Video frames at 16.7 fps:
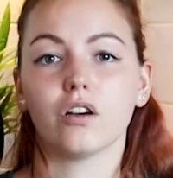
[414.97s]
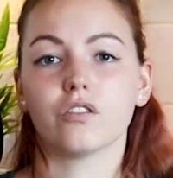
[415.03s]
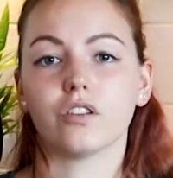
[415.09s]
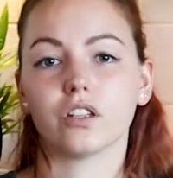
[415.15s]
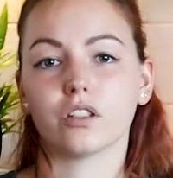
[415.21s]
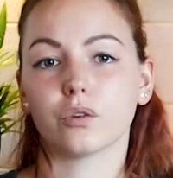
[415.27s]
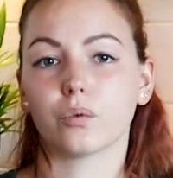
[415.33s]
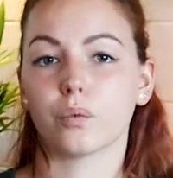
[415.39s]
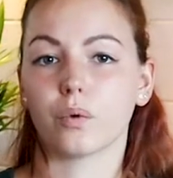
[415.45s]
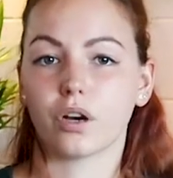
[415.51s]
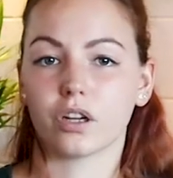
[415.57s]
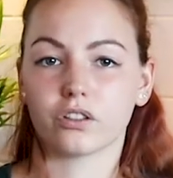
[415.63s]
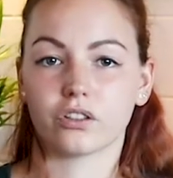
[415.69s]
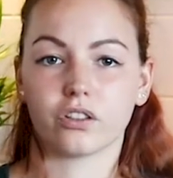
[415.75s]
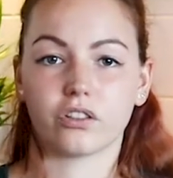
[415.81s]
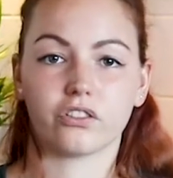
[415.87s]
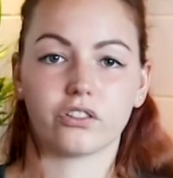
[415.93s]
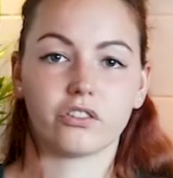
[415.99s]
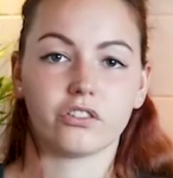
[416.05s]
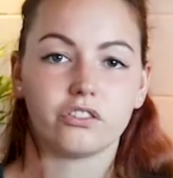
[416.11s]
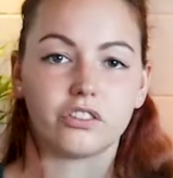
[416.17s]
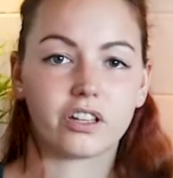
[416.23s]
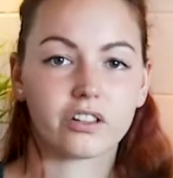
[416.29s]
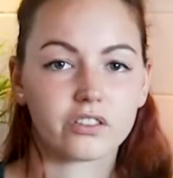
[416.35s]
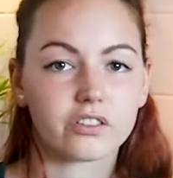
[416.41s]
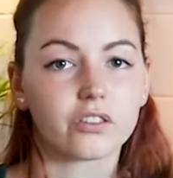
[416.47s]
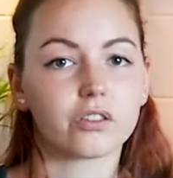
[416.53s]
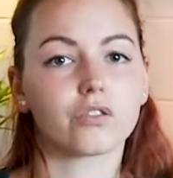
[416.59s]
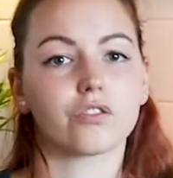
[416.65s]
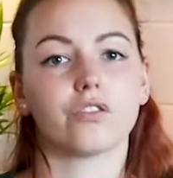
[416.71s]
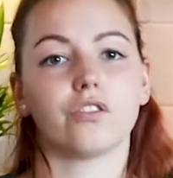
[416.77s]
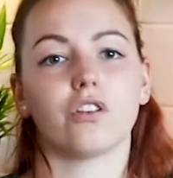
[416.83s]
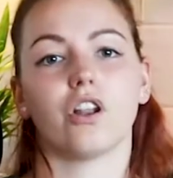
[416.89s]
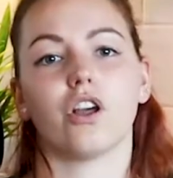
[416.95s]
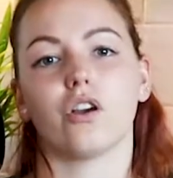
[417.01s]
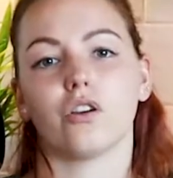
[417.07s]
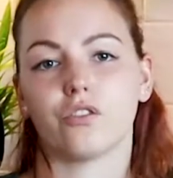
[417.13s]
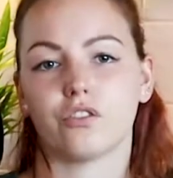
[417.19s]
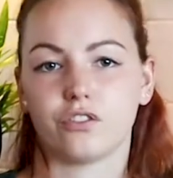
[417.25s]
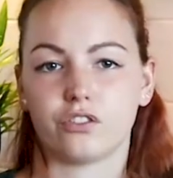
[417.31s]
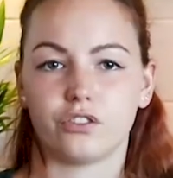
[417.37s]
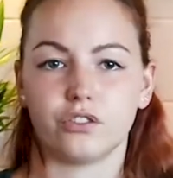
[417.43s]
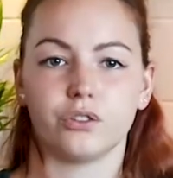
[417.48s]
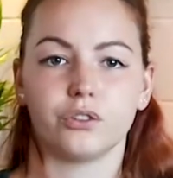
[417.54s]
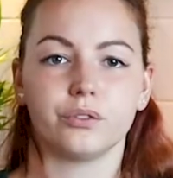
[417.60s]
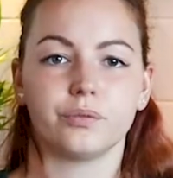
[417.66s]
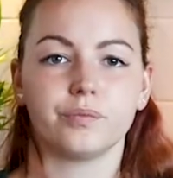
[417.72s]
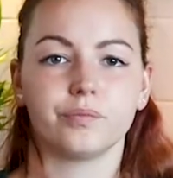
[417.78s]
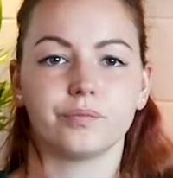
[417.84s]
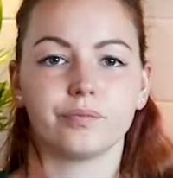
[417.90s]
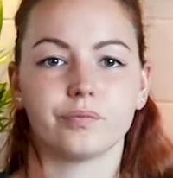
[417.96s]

for the water just to flow through.